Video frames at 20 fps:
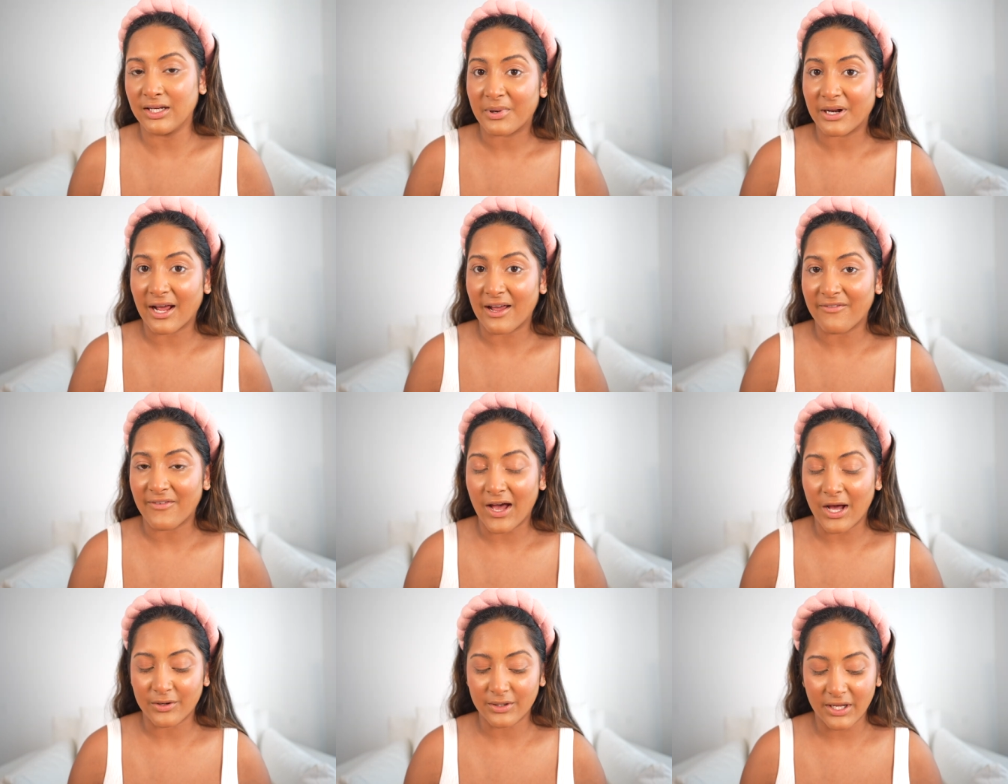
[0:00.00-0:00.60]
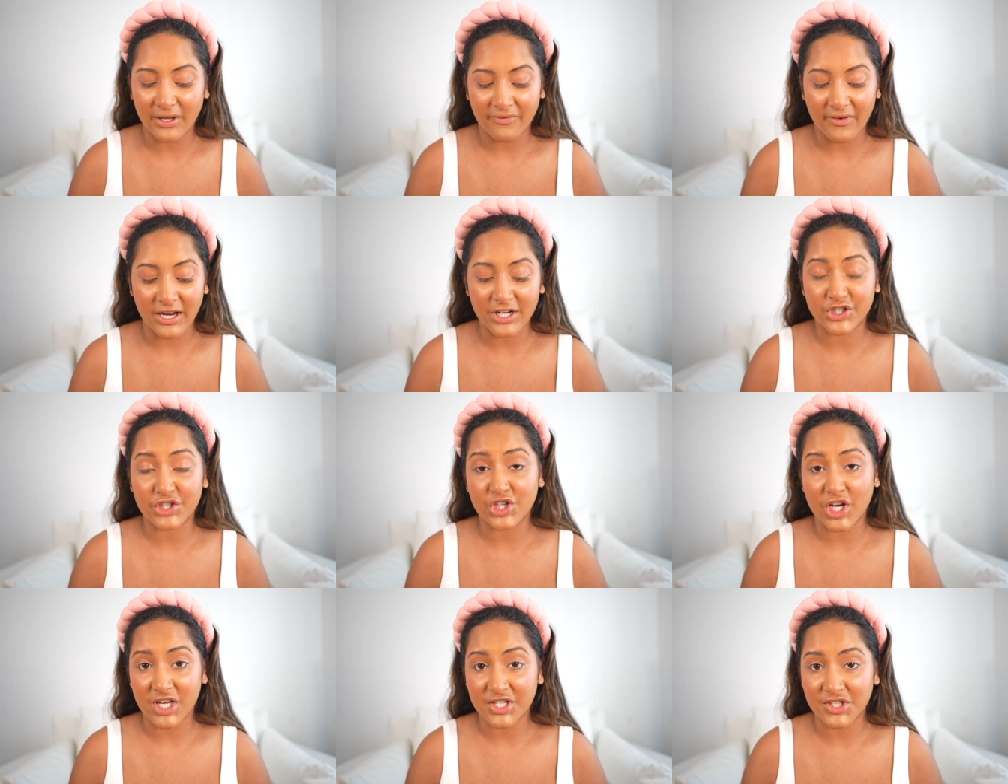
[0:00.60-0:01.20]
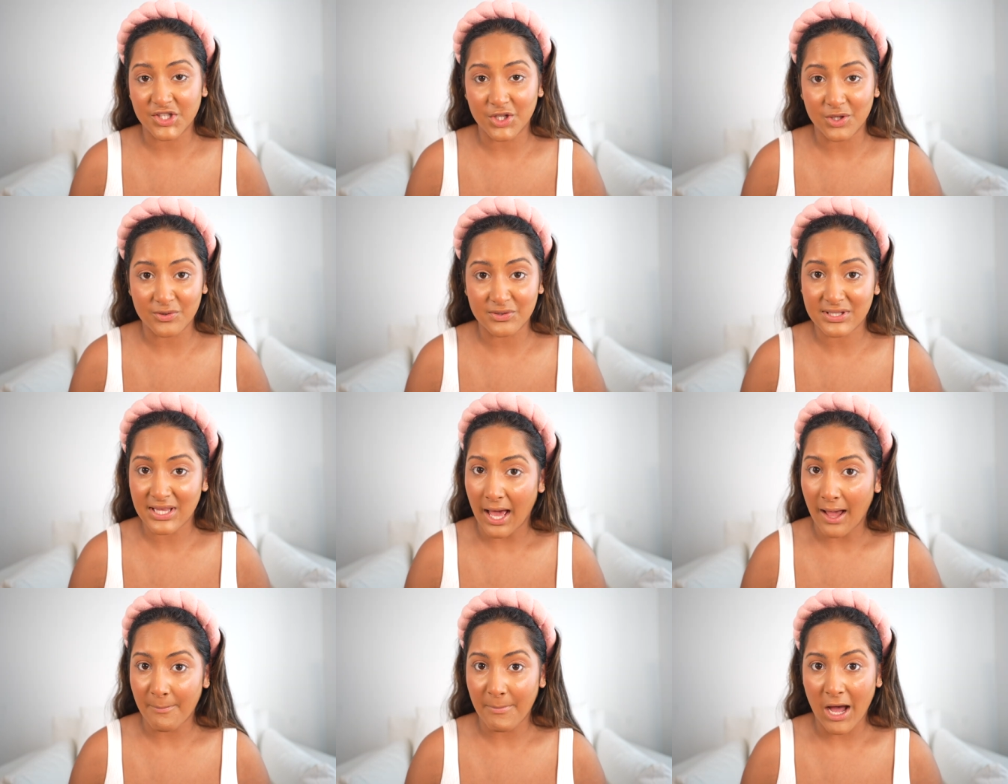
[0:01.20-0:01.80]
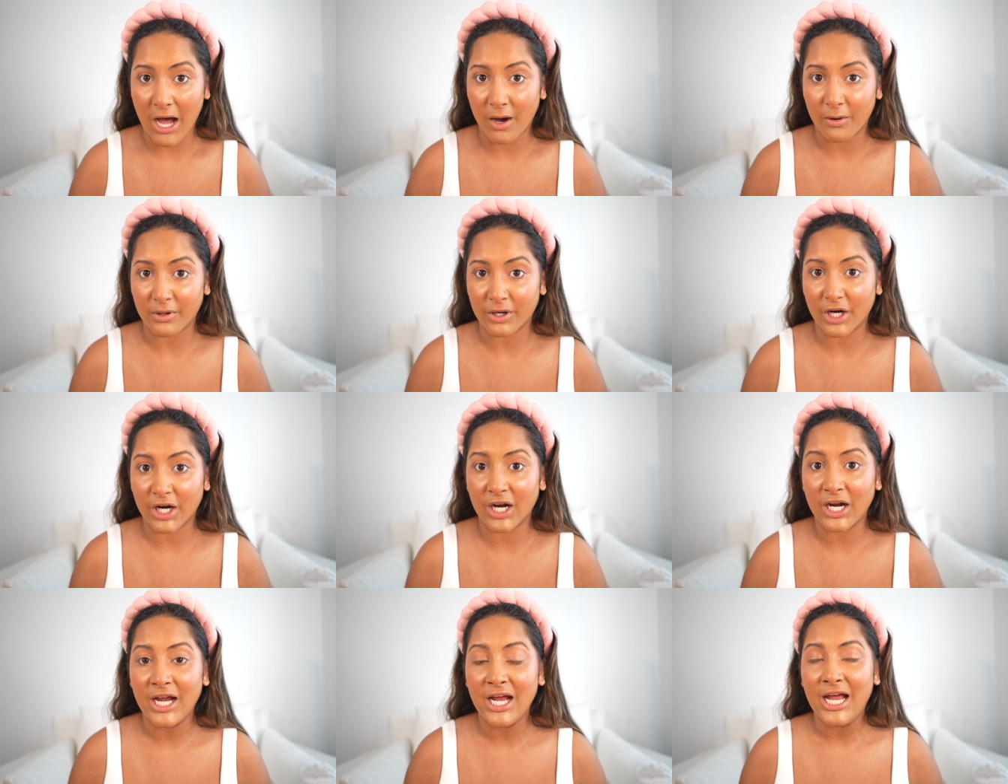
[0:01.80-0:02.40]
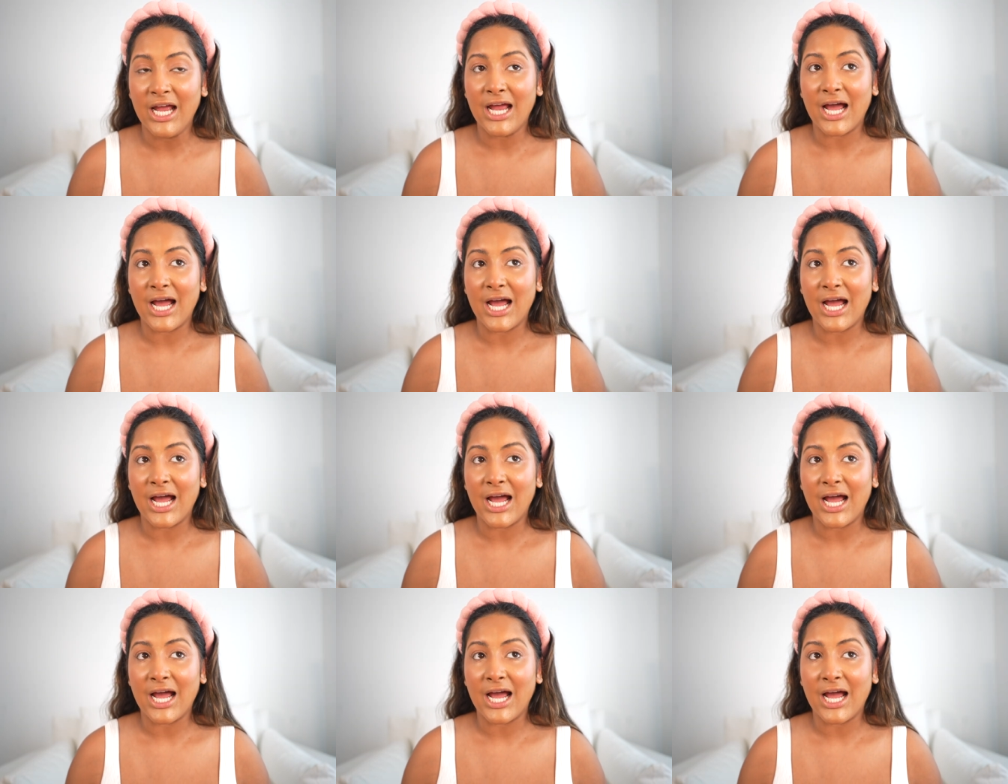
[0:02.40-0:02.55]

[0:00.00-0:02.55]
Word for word: But I found if I just use that powder,